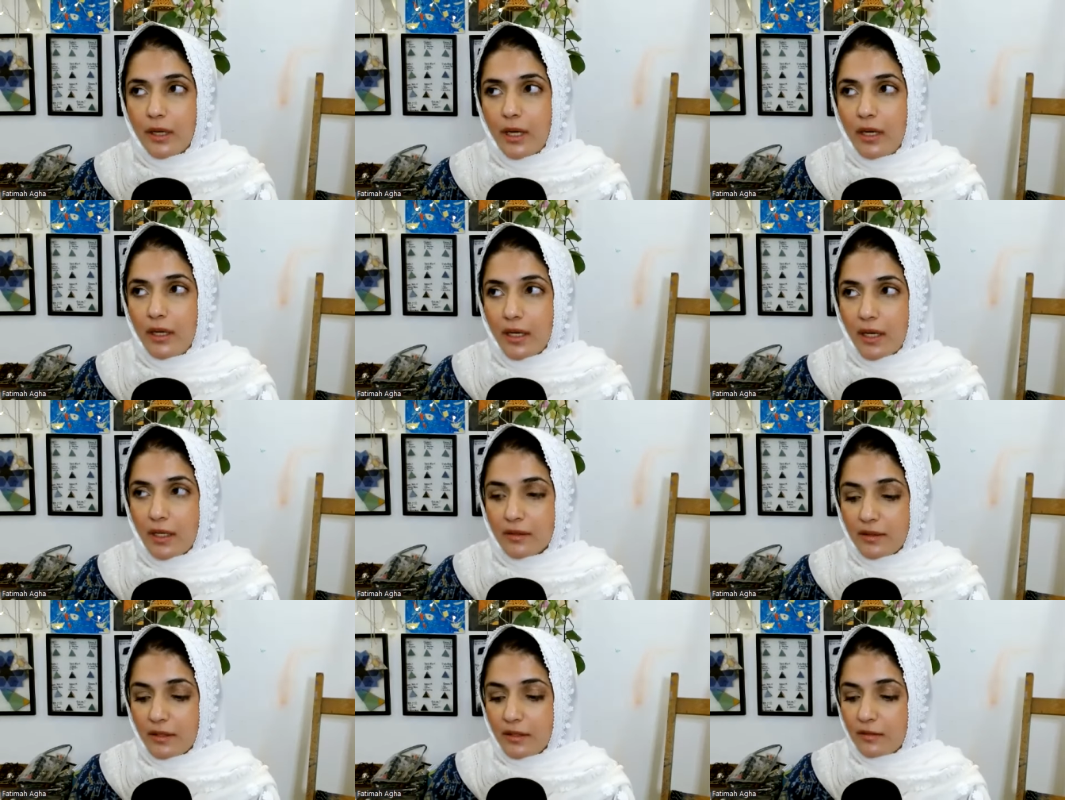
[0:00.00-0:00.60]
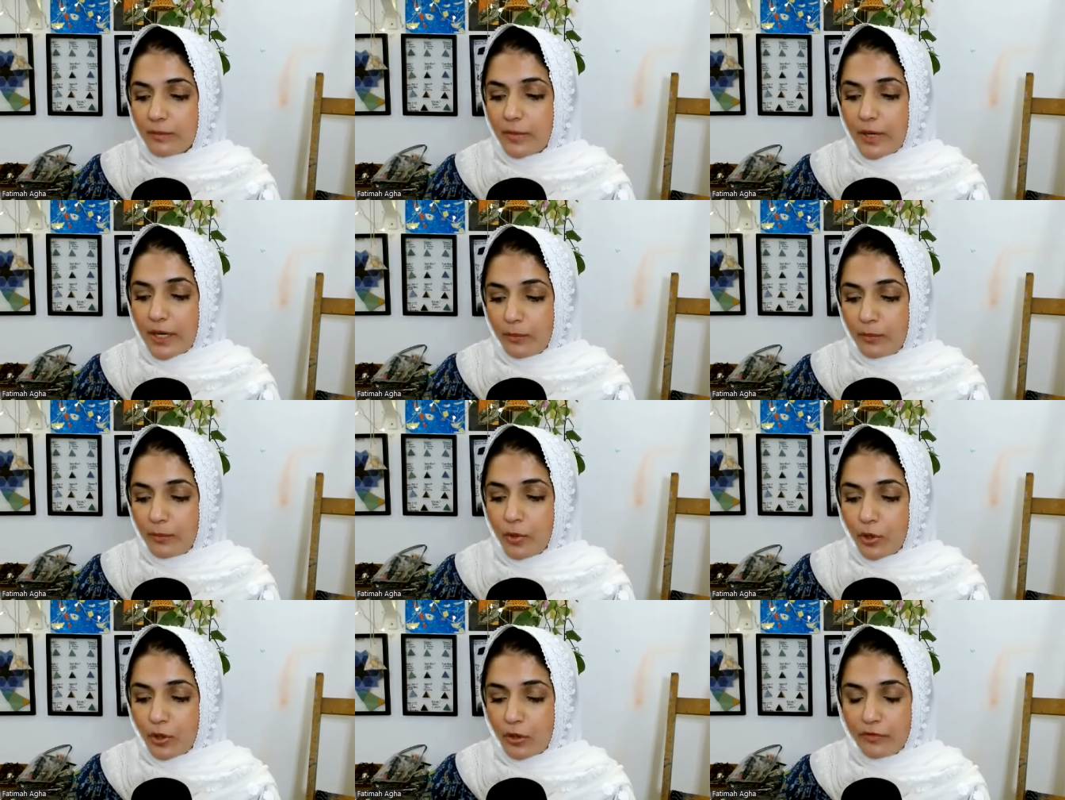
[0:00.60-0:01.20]
Allah sees my
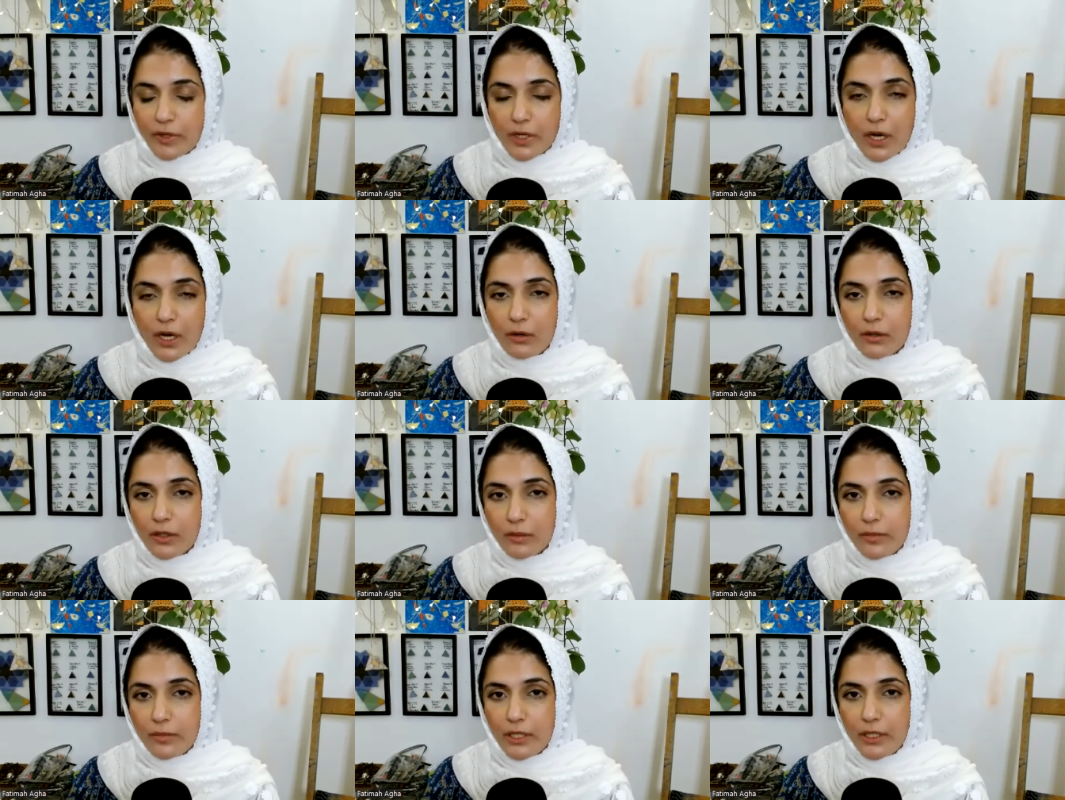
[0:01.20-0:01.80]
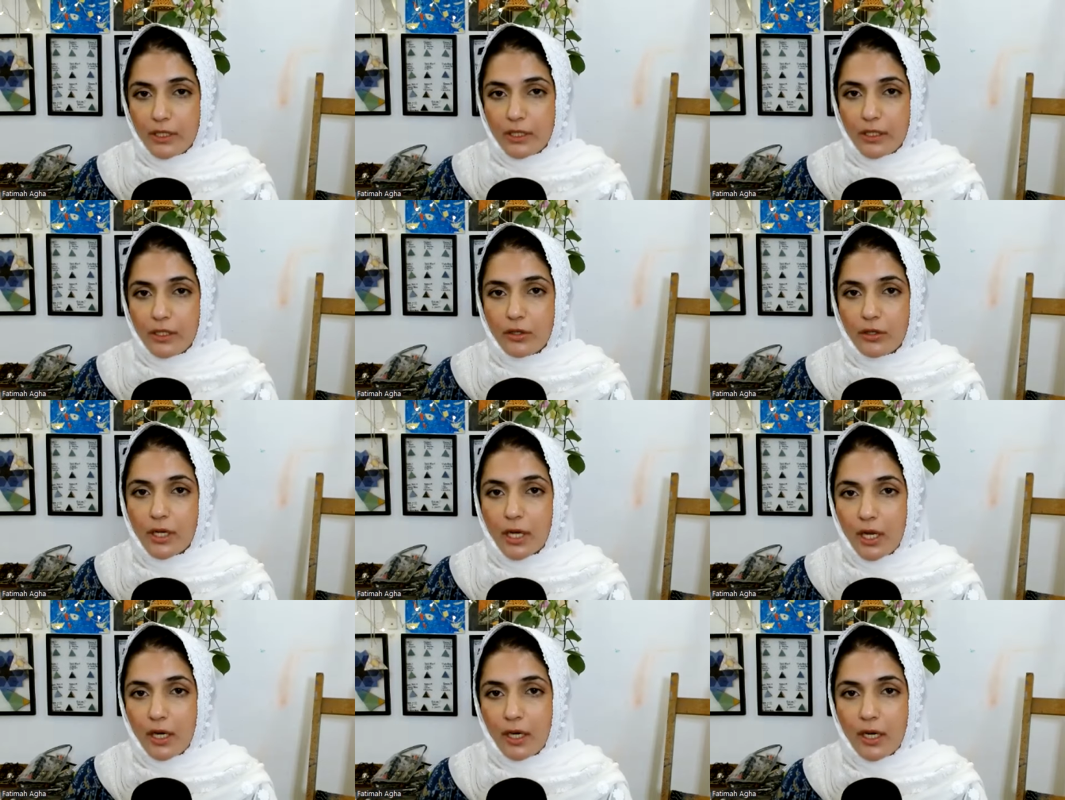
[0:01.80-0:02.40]
book of accountability
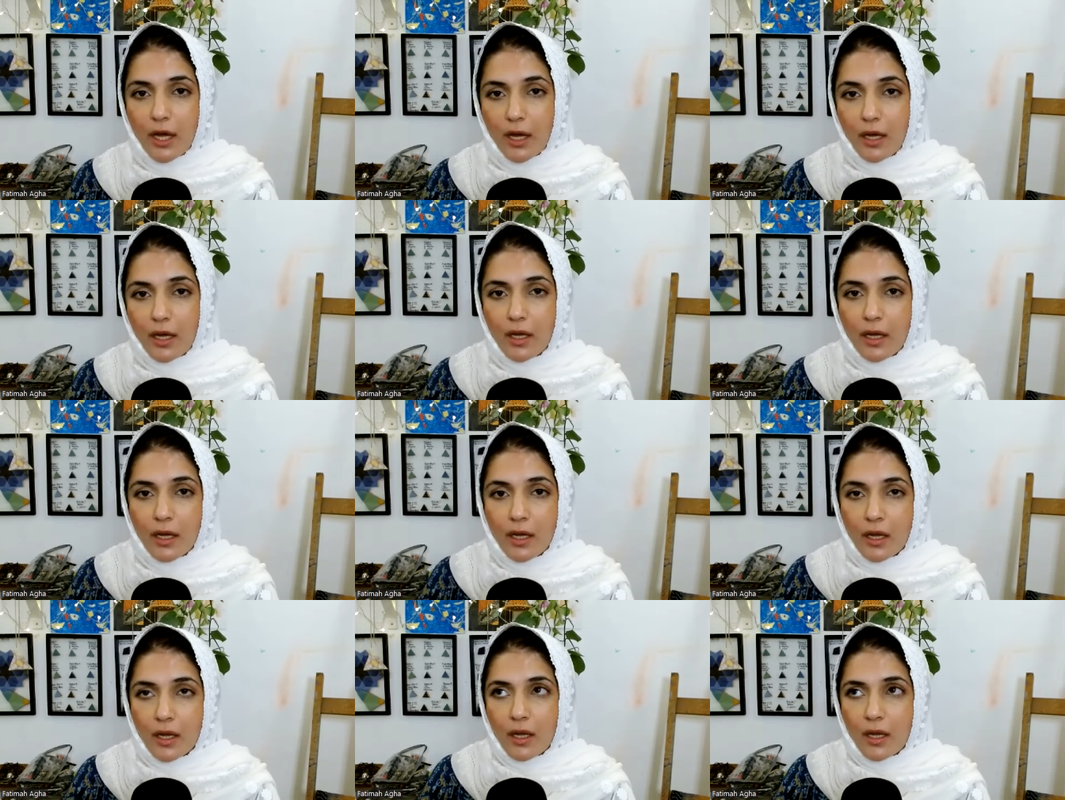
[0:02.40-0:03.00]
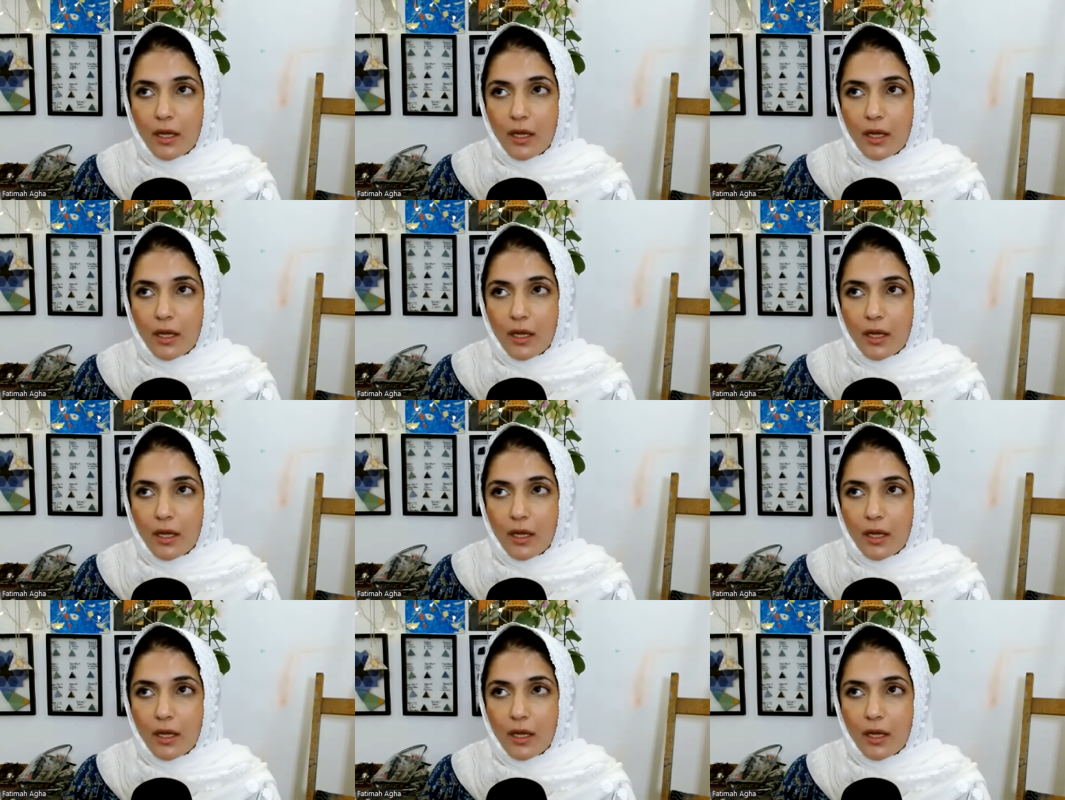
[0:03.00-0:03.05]
or Allah